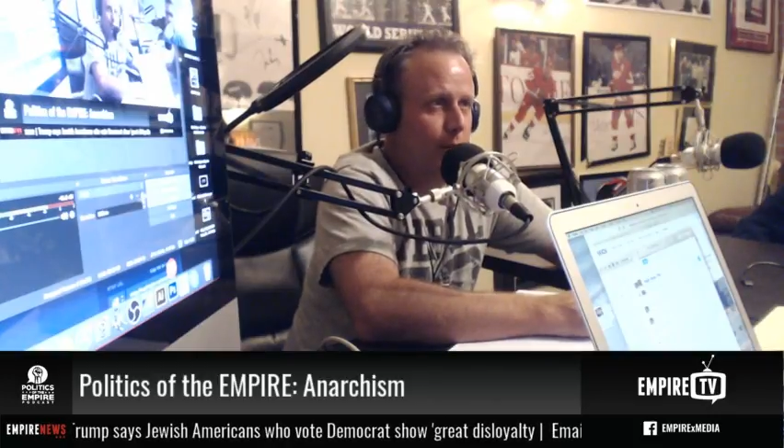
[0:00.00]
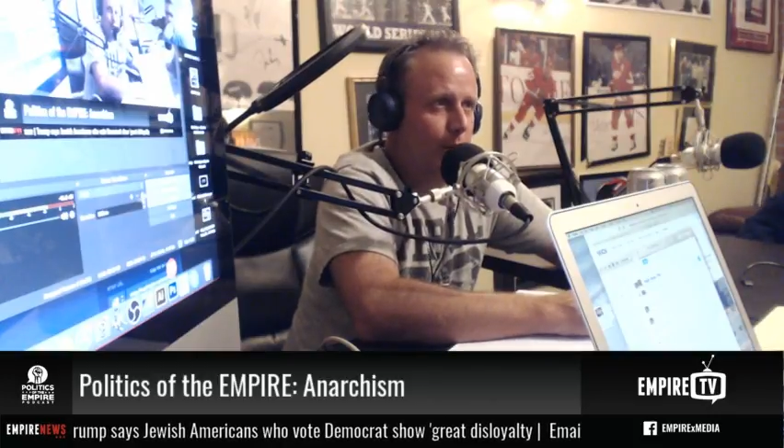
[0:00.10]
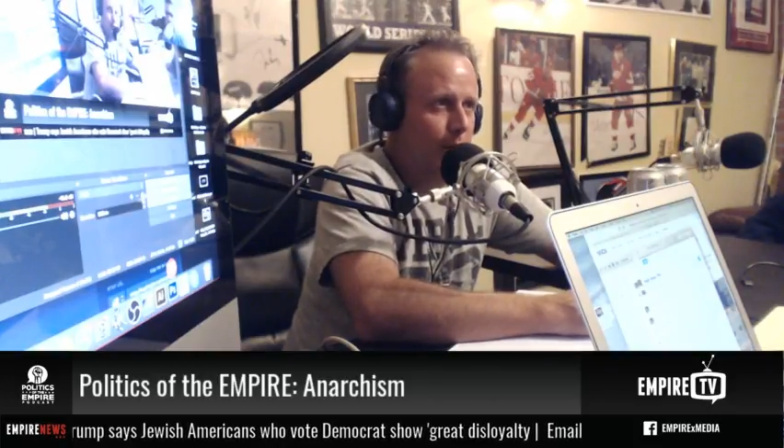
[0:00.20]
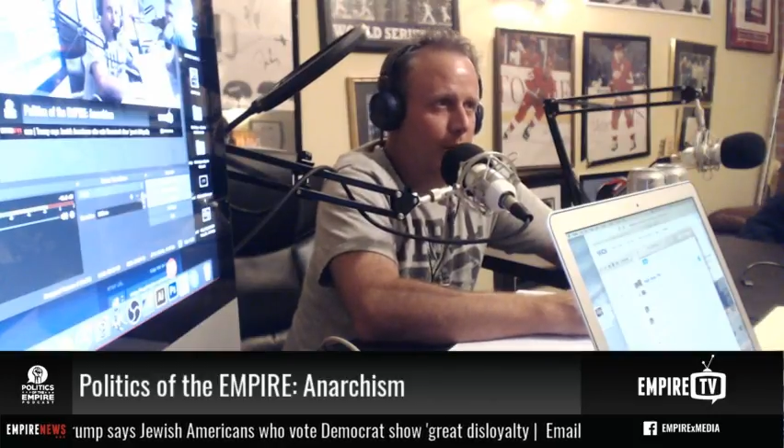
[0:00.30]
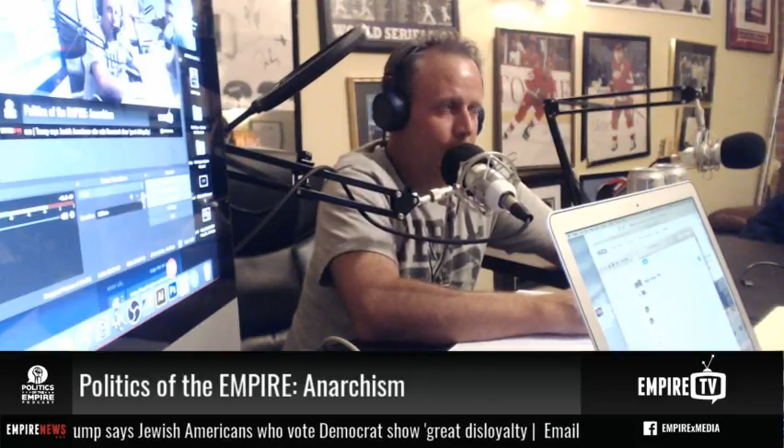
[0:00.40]
the
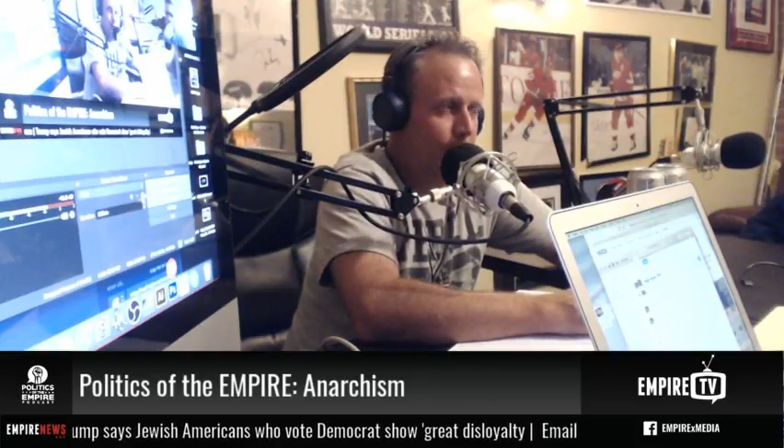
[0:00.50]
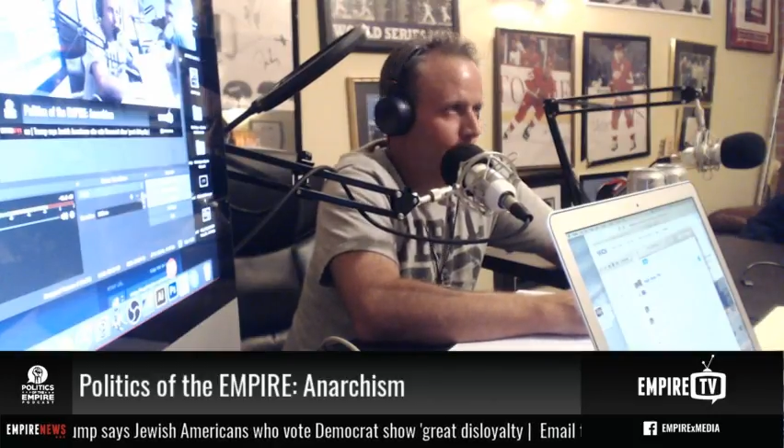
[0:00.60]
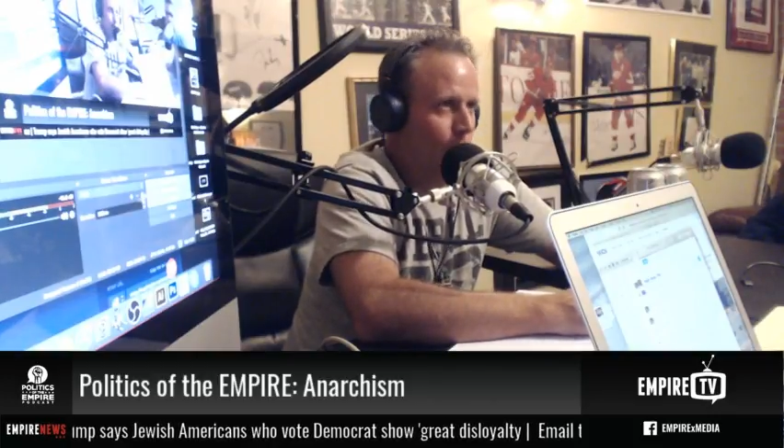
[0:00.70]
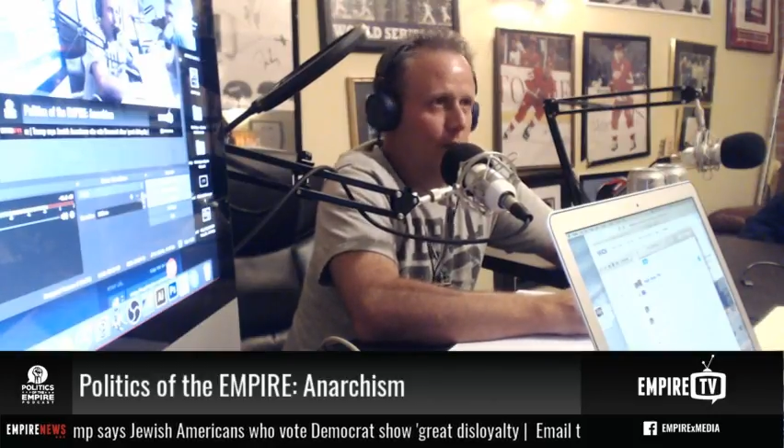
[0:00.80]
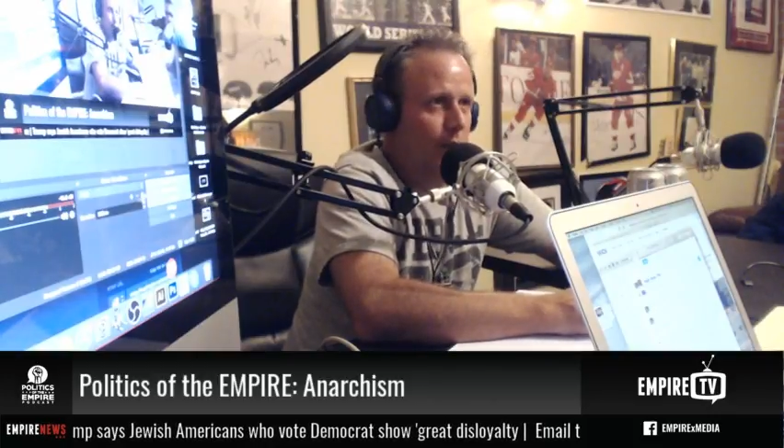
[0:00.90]

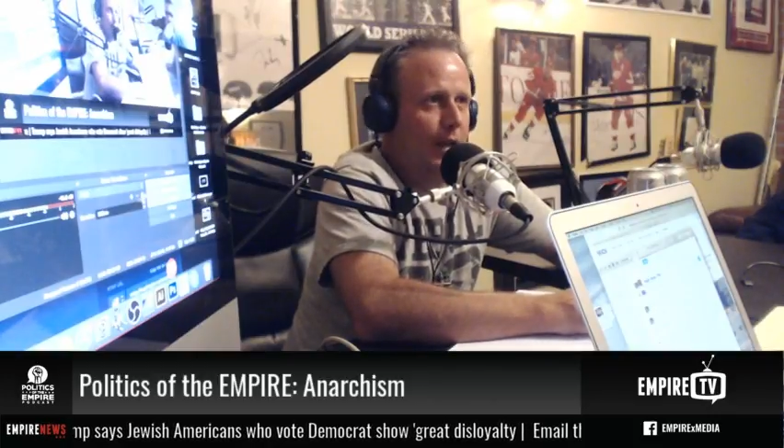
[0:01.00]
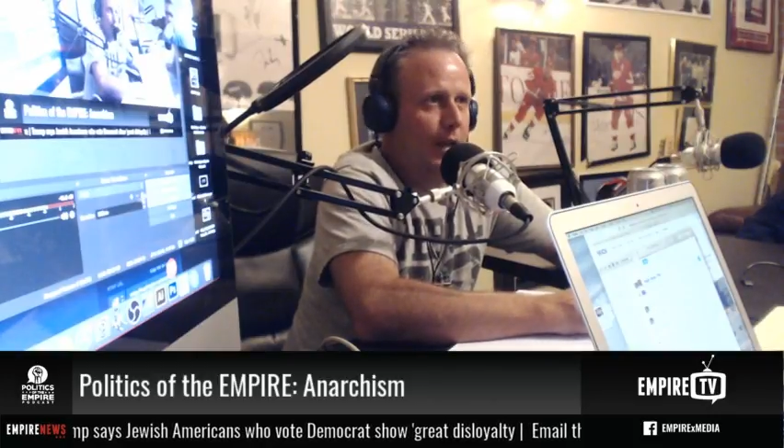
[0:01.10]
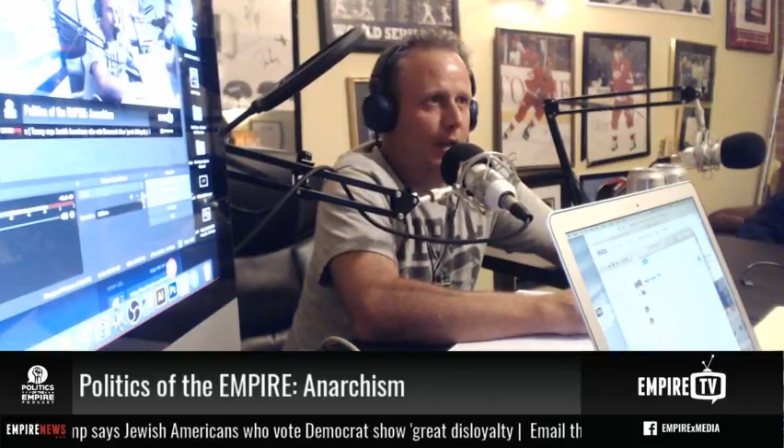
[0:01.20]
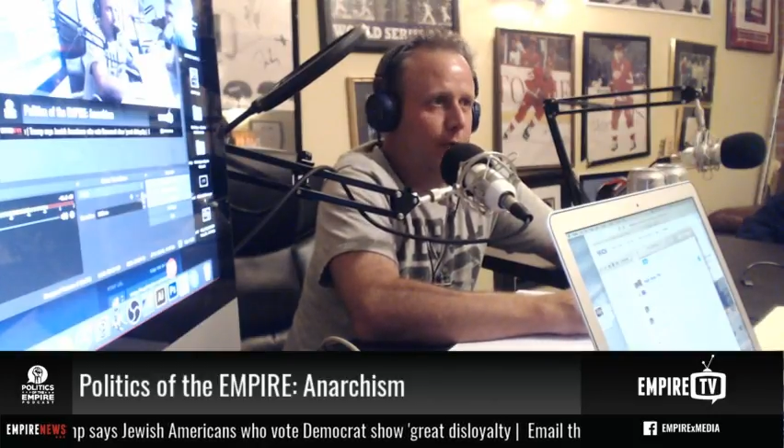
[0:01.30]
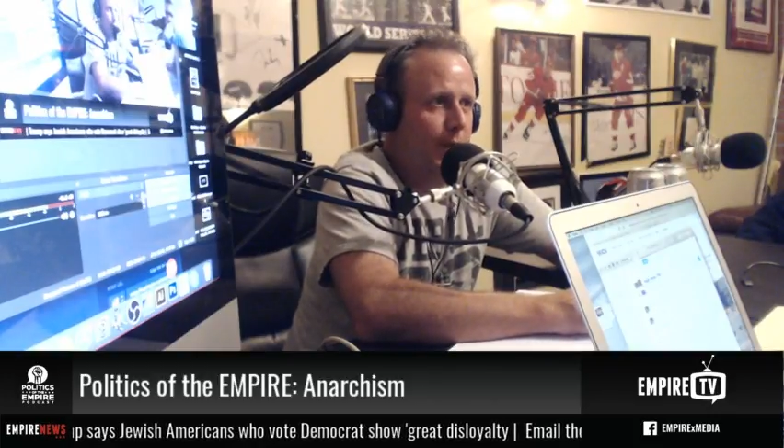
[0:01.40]
farthest a
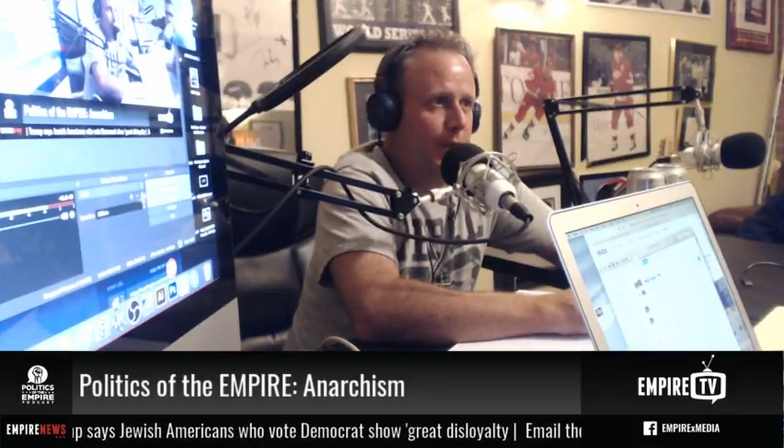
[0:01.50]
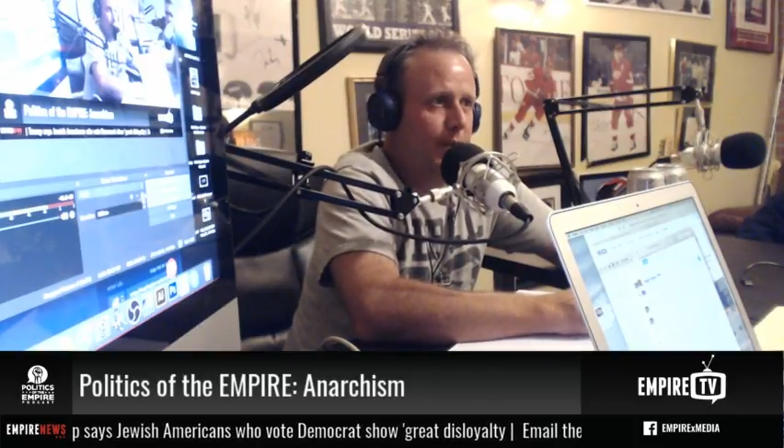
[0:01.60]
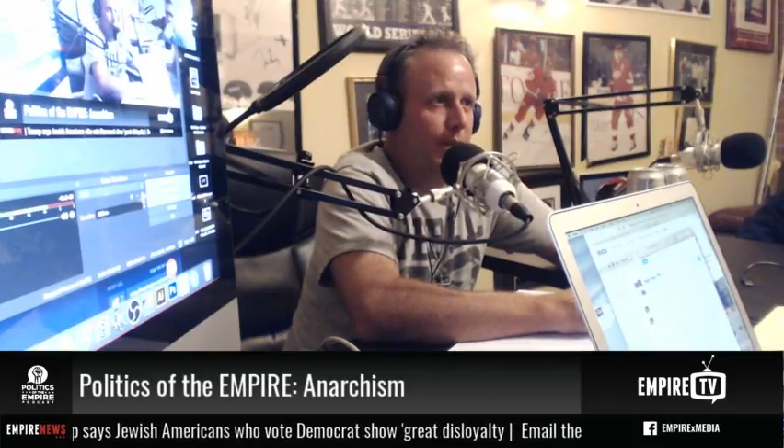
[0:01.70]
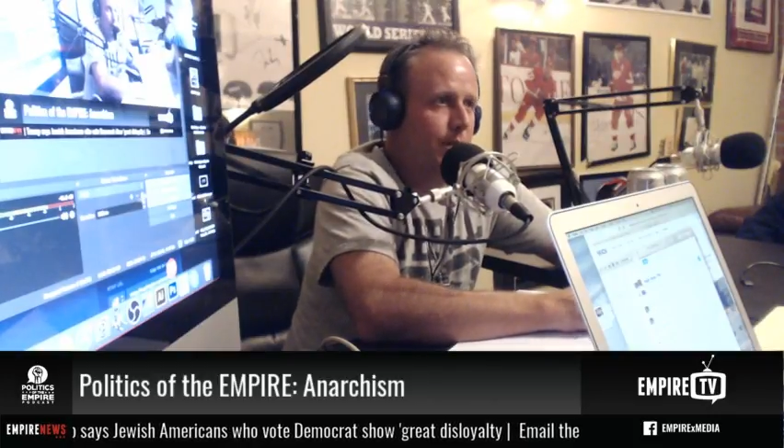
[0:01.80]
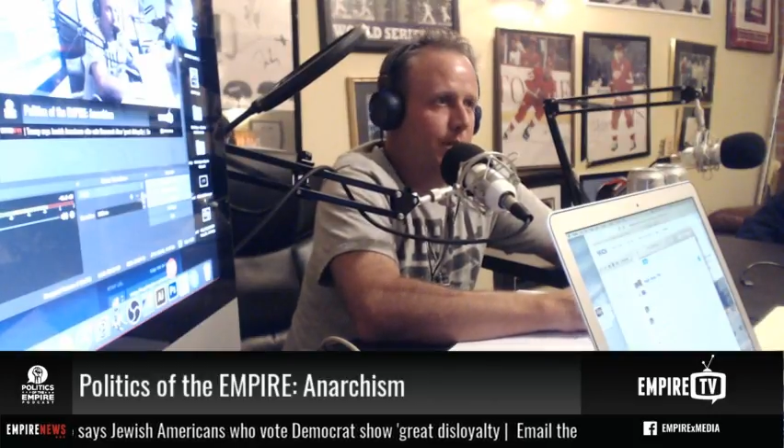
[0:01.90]
government can
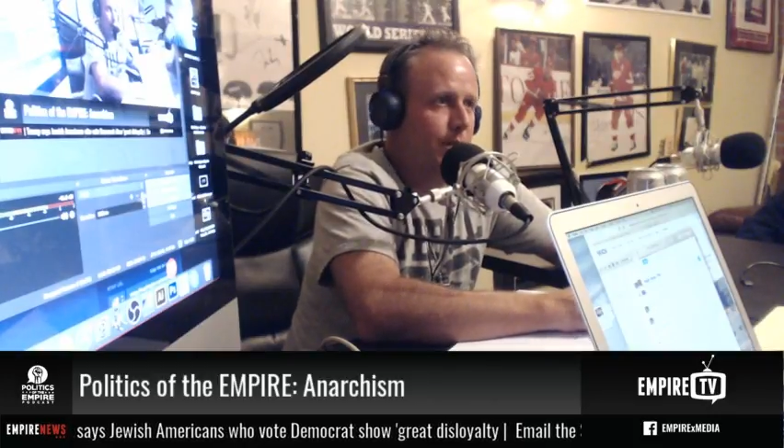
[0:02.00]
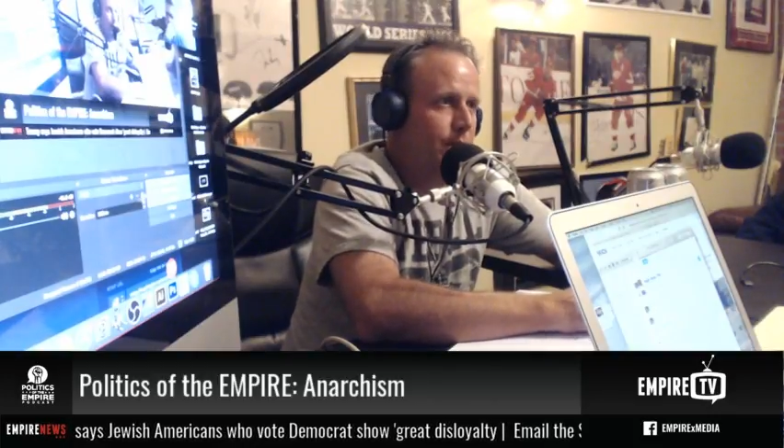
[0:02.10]
be from